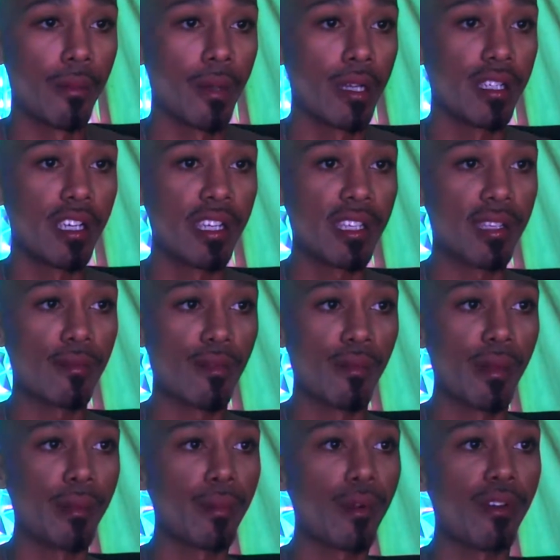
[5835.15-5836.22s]
Just
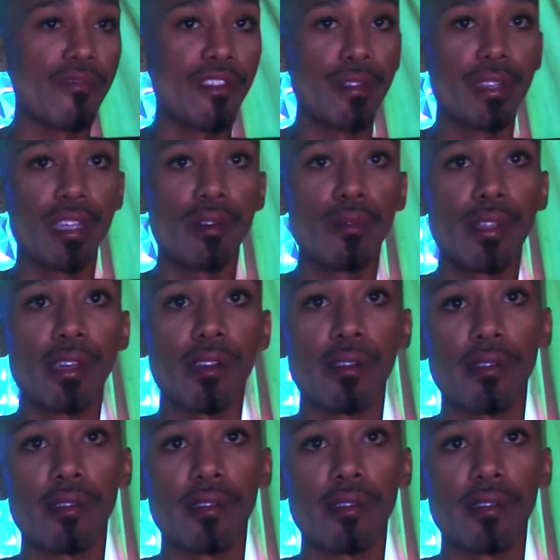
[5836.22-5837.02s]
remember, if you deal with her,